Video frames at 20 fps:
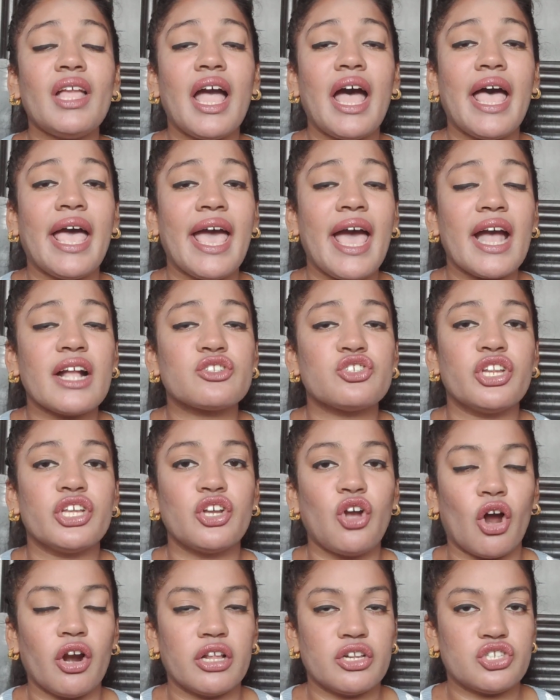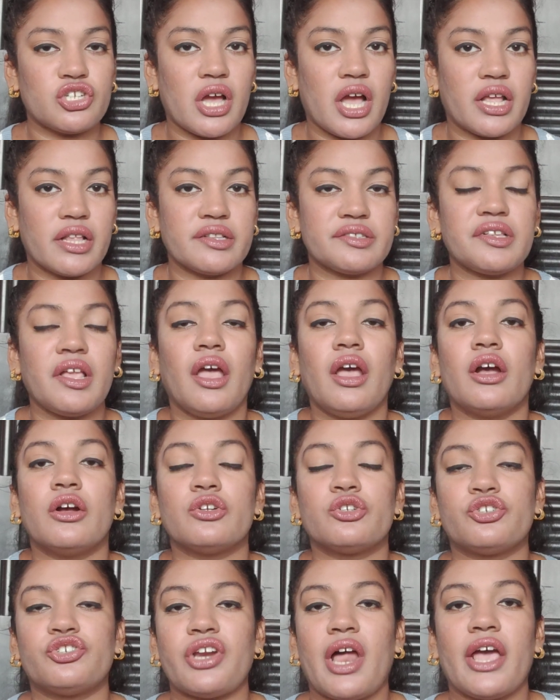I actually got a chance
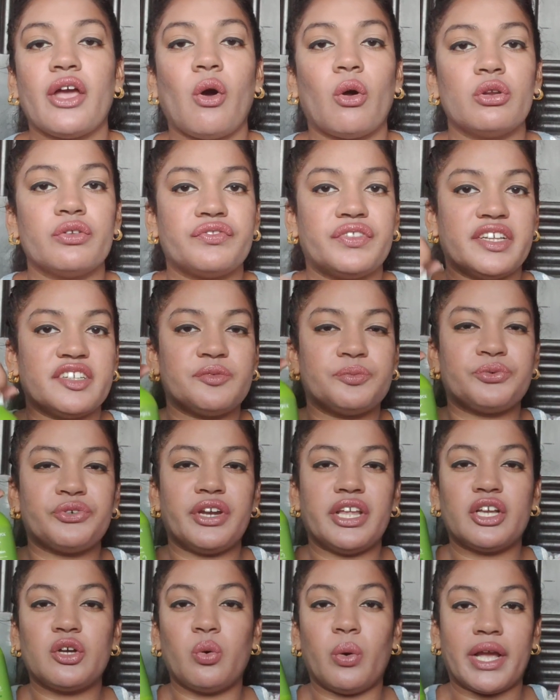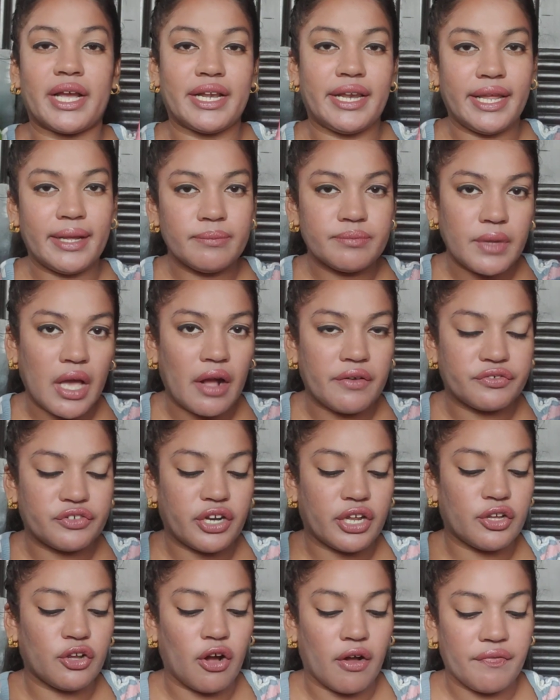to try all of these pretty quickly after
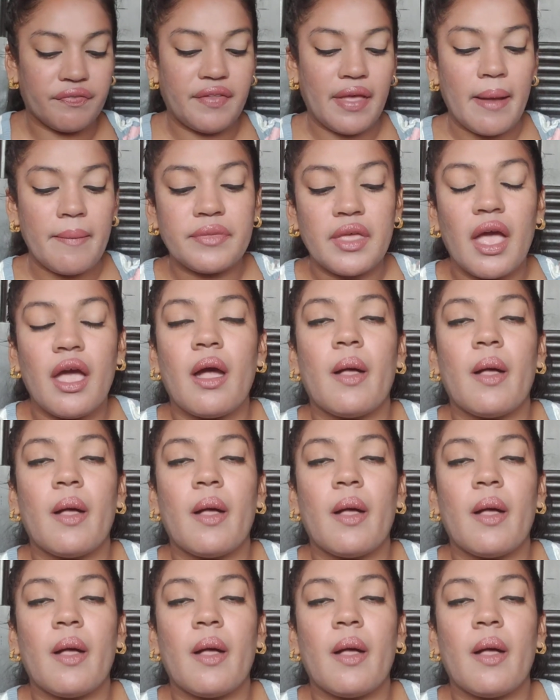I got them.